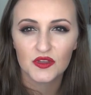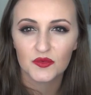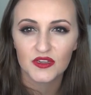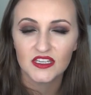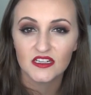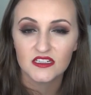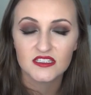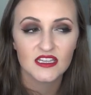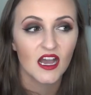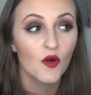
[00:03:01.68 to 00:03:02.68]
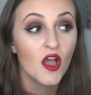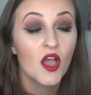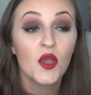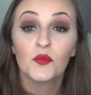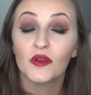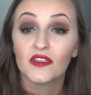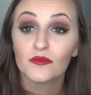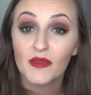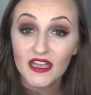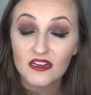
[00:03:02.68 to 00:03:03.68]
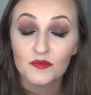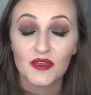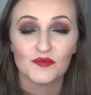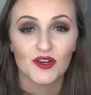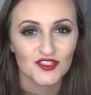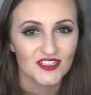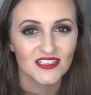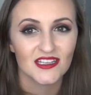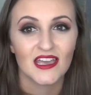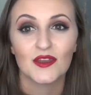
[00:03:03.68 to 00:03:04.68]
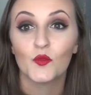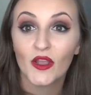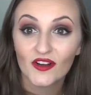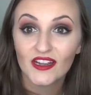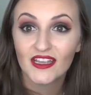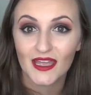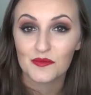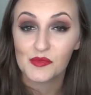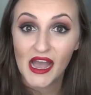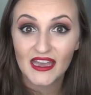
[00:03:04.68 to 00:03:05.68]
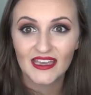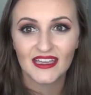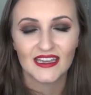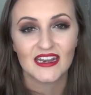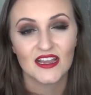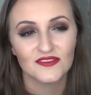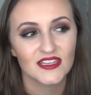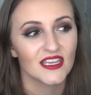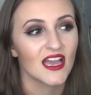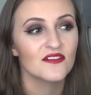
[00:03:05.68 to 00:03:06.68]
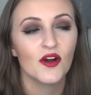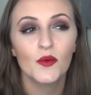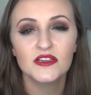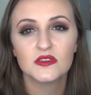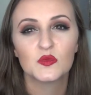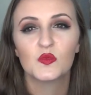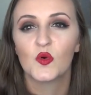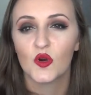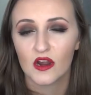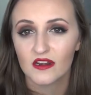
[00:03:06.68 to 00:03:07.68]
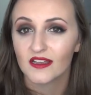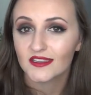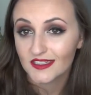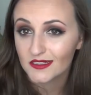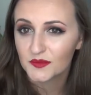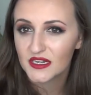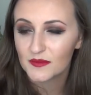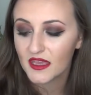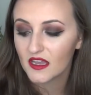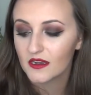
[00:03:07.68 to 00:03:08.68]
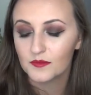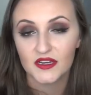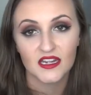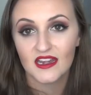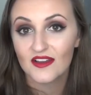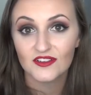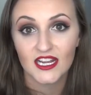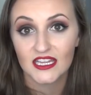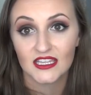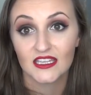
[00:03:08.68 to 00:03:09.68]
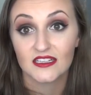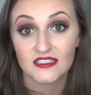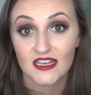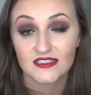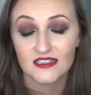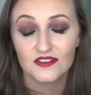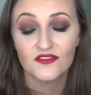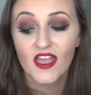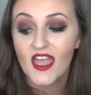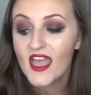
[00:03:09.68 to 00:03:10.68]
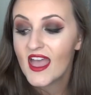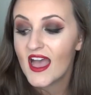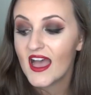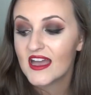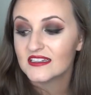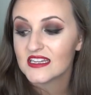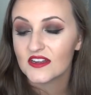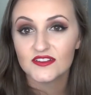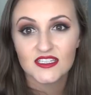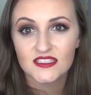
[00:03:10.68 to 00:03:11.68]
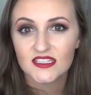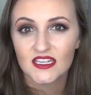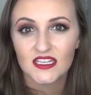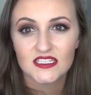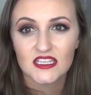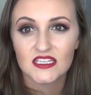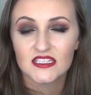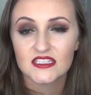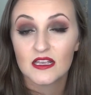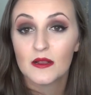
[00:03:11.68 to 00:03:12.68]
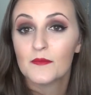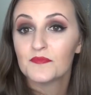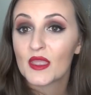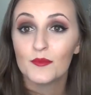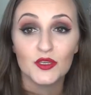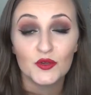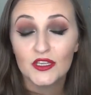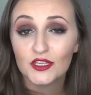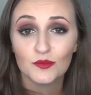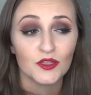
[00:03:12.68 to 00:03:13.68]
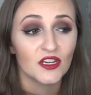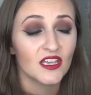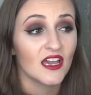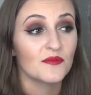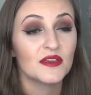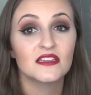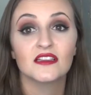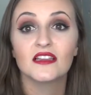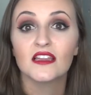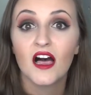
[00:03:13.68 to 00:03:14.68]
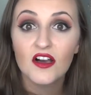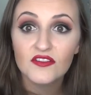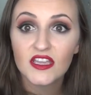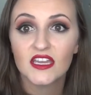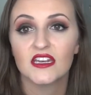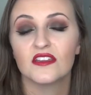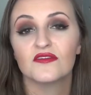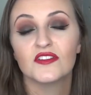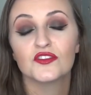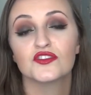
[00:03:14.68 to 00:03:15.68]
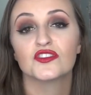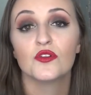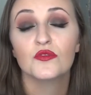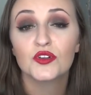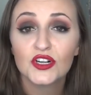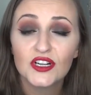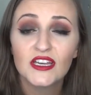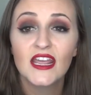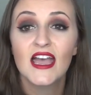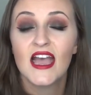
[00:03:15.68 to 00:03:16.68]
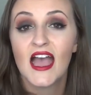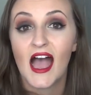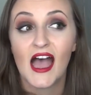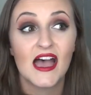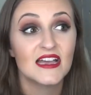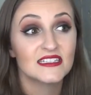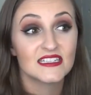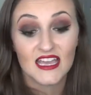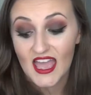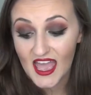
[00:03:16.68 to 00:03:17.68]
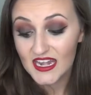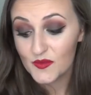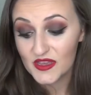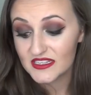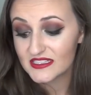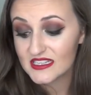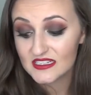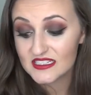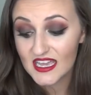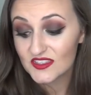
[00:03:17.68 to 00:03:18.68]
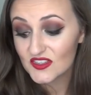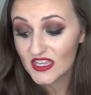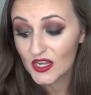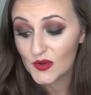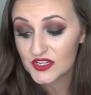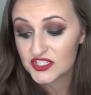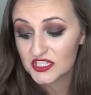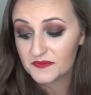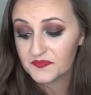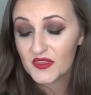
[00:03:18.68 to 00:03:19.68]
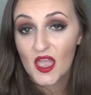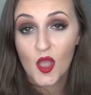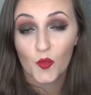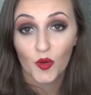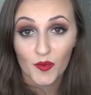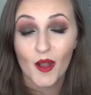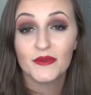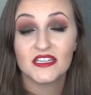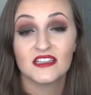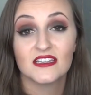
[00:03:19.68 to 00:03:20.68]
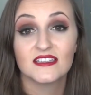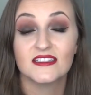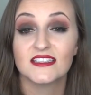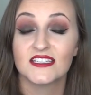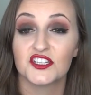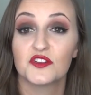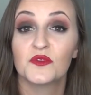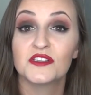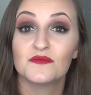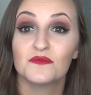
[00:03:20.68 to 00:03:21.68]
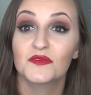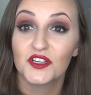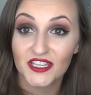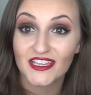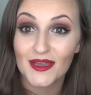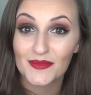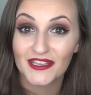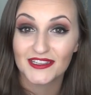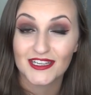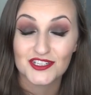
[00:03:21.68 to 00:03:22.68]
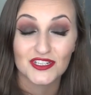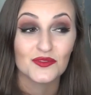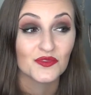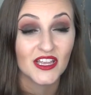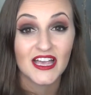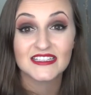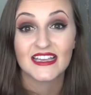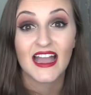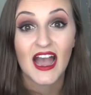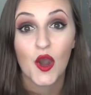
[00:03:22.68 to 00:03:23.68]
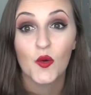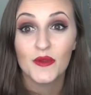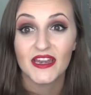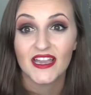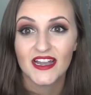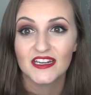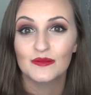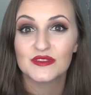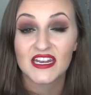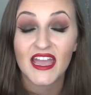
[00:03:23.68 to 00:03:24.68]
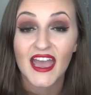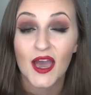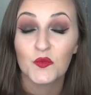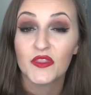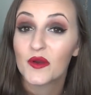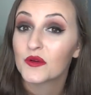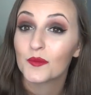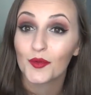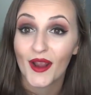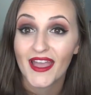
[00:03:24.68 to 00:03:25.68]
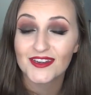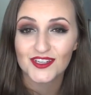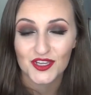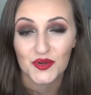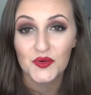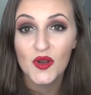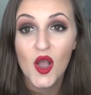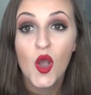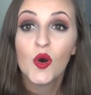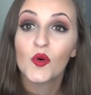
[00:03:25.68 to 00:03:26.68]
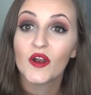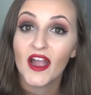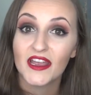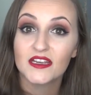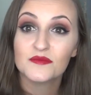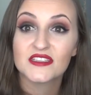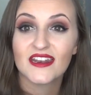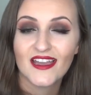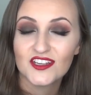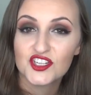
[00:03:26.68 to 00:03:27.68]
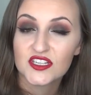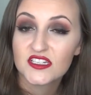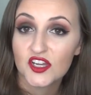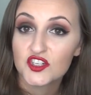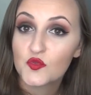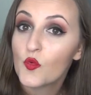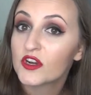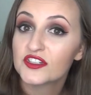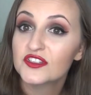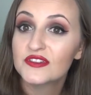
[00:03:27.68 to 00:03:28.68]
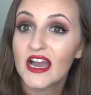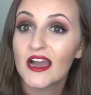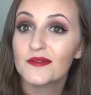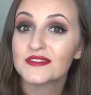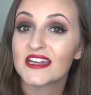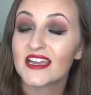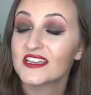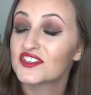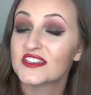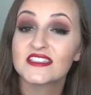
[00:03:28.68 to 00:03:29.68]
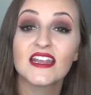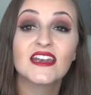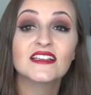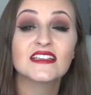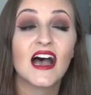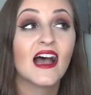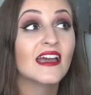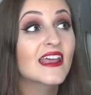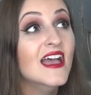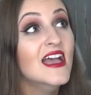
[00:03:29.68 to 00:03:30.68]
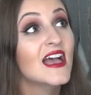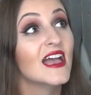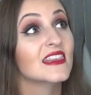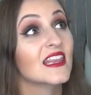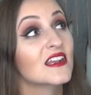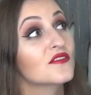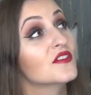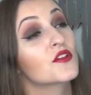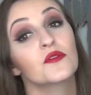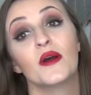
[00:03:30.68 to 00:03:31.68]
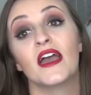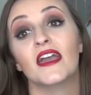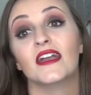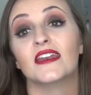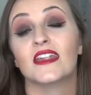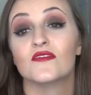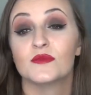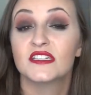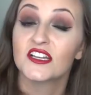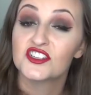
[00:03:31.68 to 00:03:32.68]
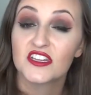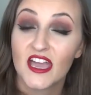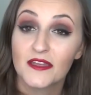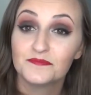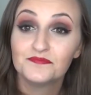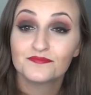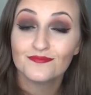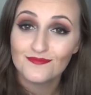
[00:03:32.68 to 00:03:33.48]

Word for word: or three years now with makeup and purchasing and wearing and buying and everything. I've always worn a little bit of makeup, but never anything excessive, and ever since getting into this beauty community, I've been loving it, and it feels so good. And anyways, to answer that question, what brought me to this decision was looking at my collection and realizing how many items that I had that were brand new, or items that I had just touched one or two times and I had just set it aside and let it float away and never be touched again.